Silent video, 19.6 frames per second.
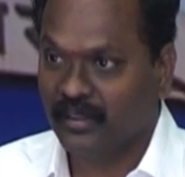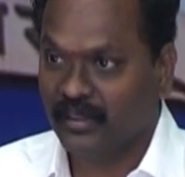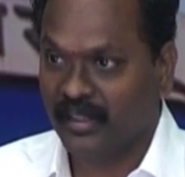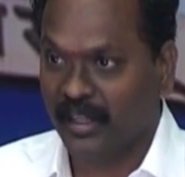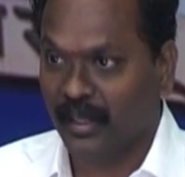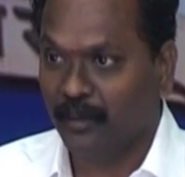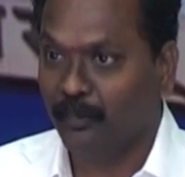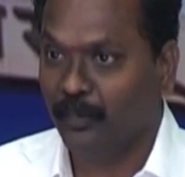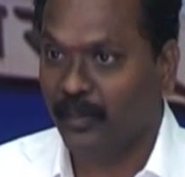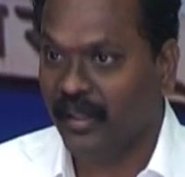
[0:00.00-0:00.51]

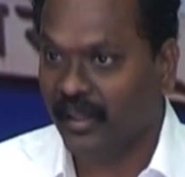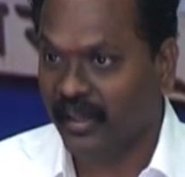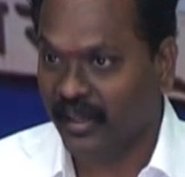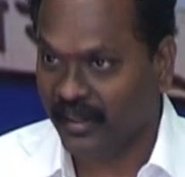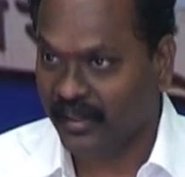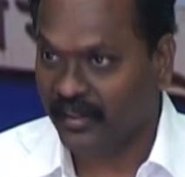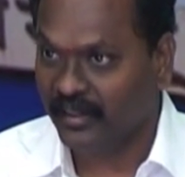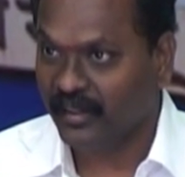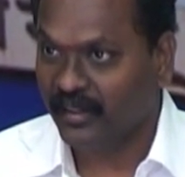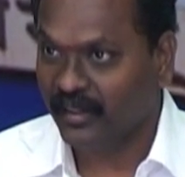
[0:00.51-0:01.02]
time
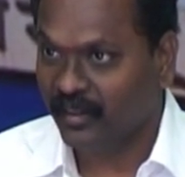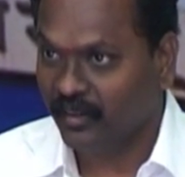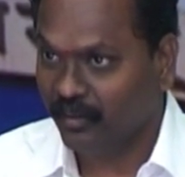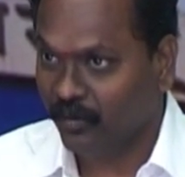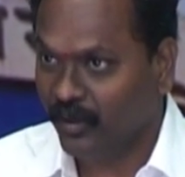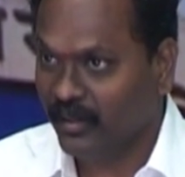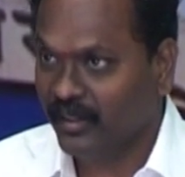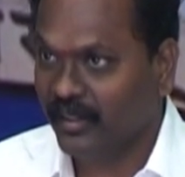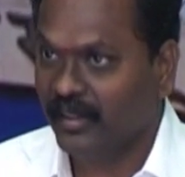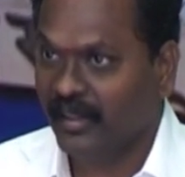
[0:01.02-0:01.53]
period,
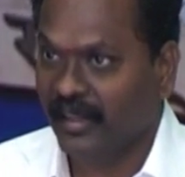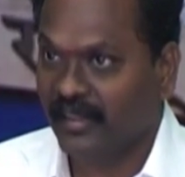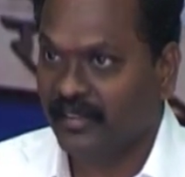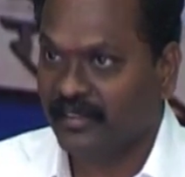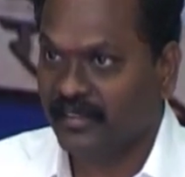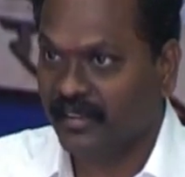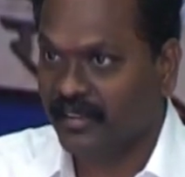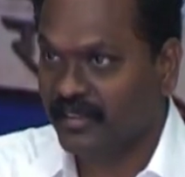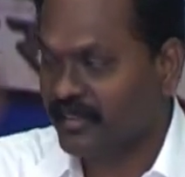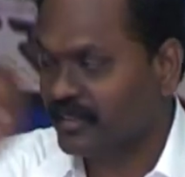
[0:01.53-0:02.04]
water
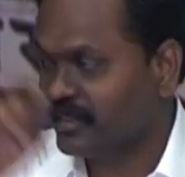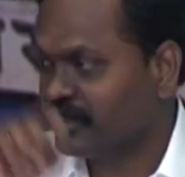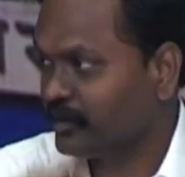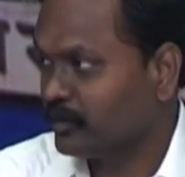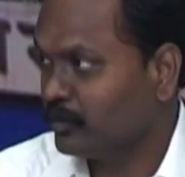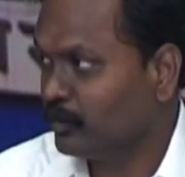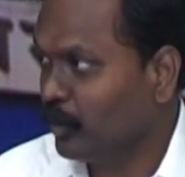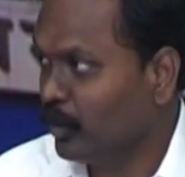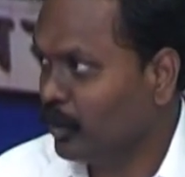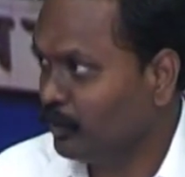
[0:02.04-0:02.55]
takes its
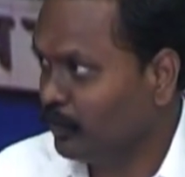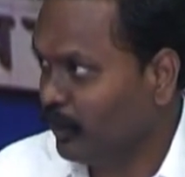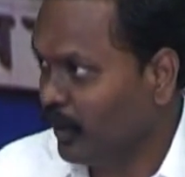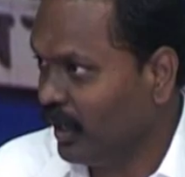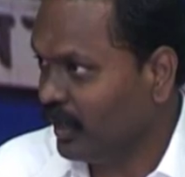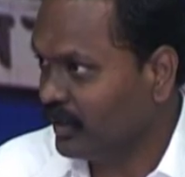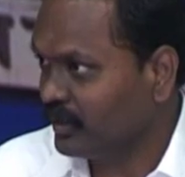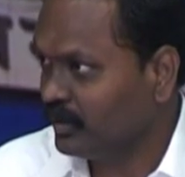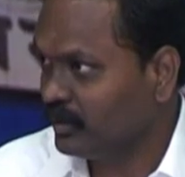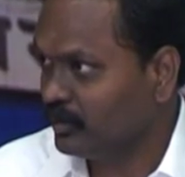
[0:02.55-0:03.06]
own
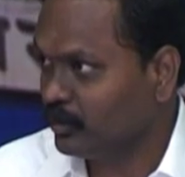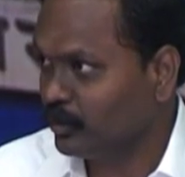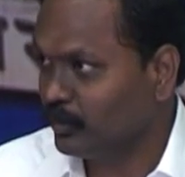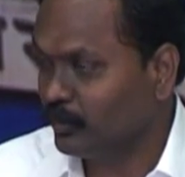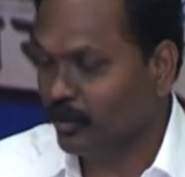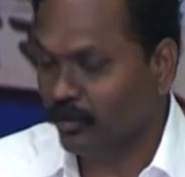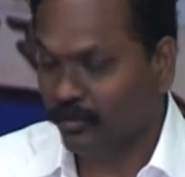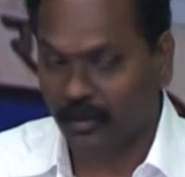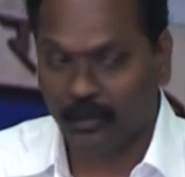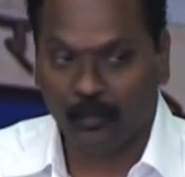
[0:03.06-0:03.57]
path to
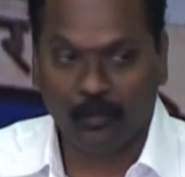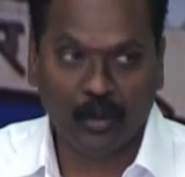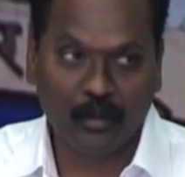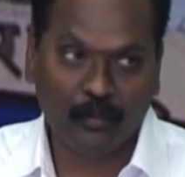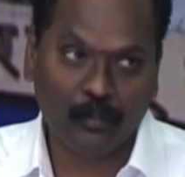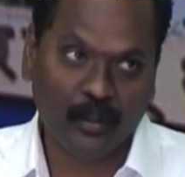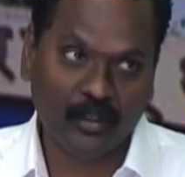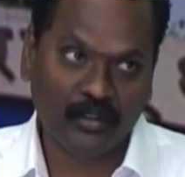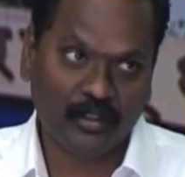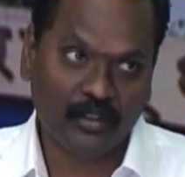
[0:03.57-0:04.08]
move from one
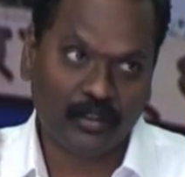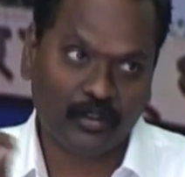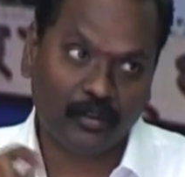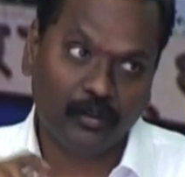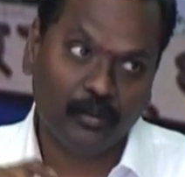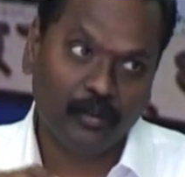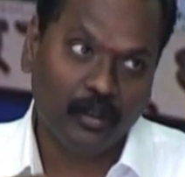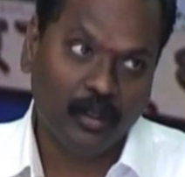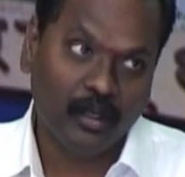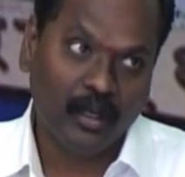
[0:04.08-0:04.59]
process
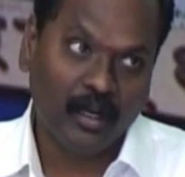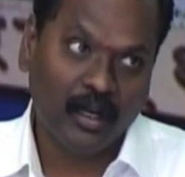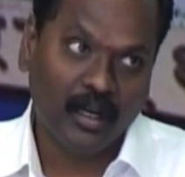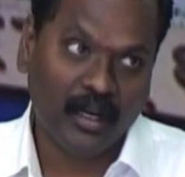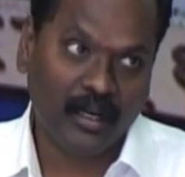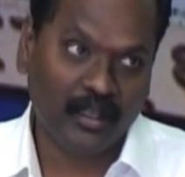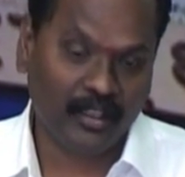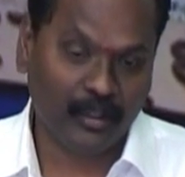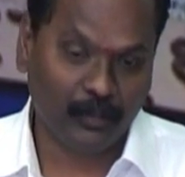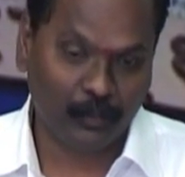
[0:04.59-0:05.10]
to
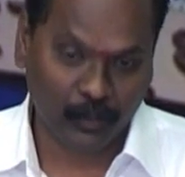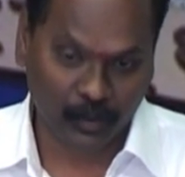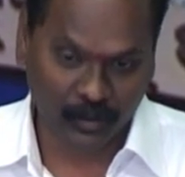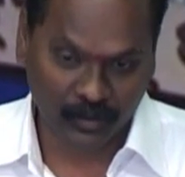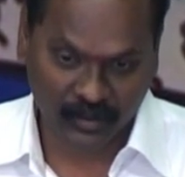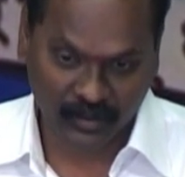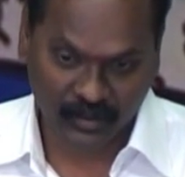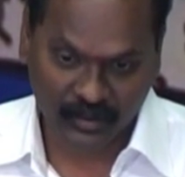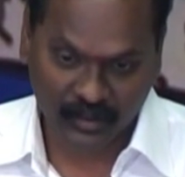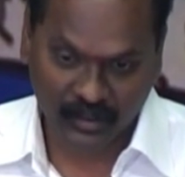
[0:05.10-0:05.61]
another
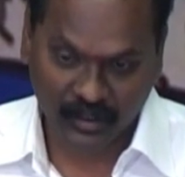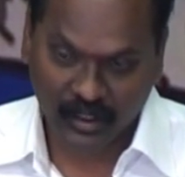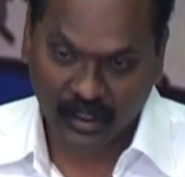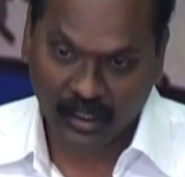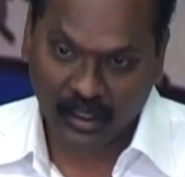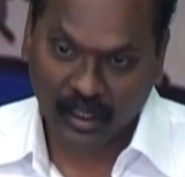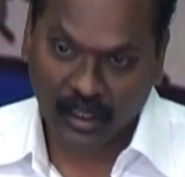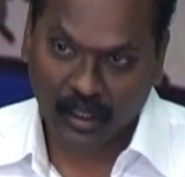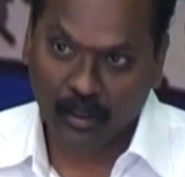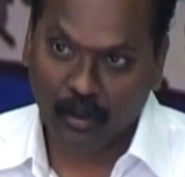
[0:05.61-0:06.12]
process
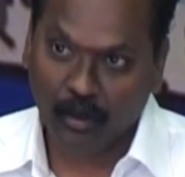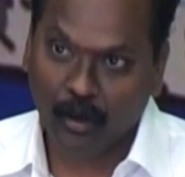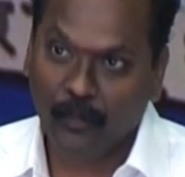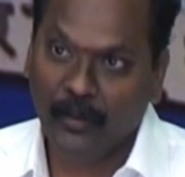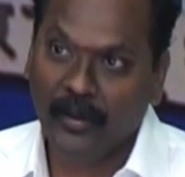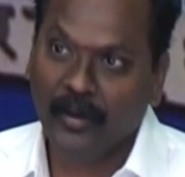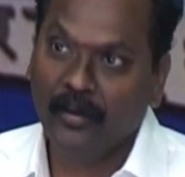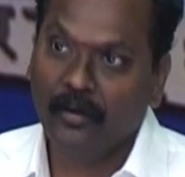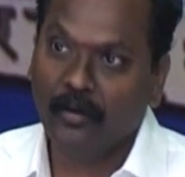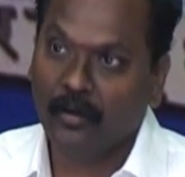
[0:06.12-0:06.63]
and
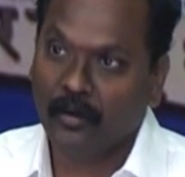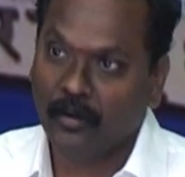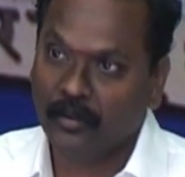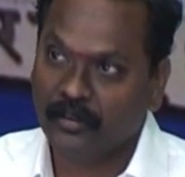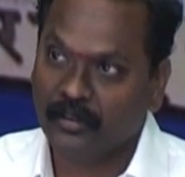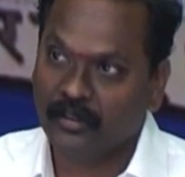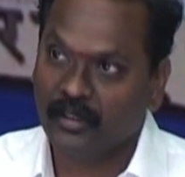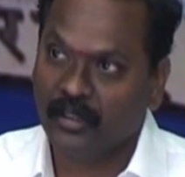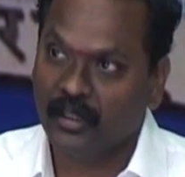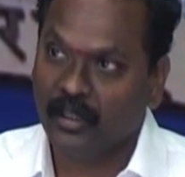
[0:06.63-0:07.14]
nobody
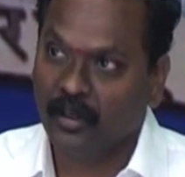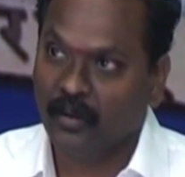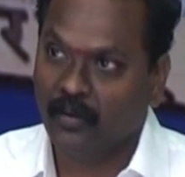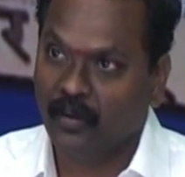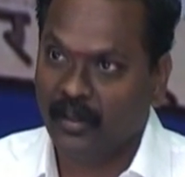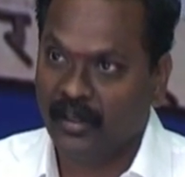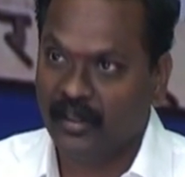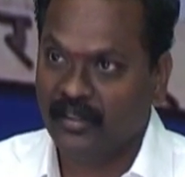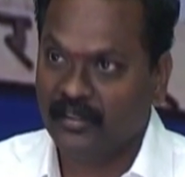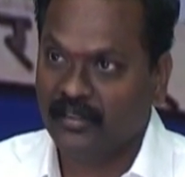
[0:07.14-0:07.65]
knows
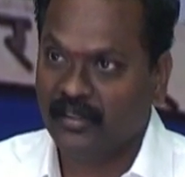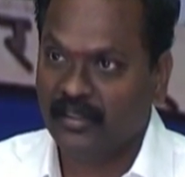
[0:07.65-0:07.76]
what is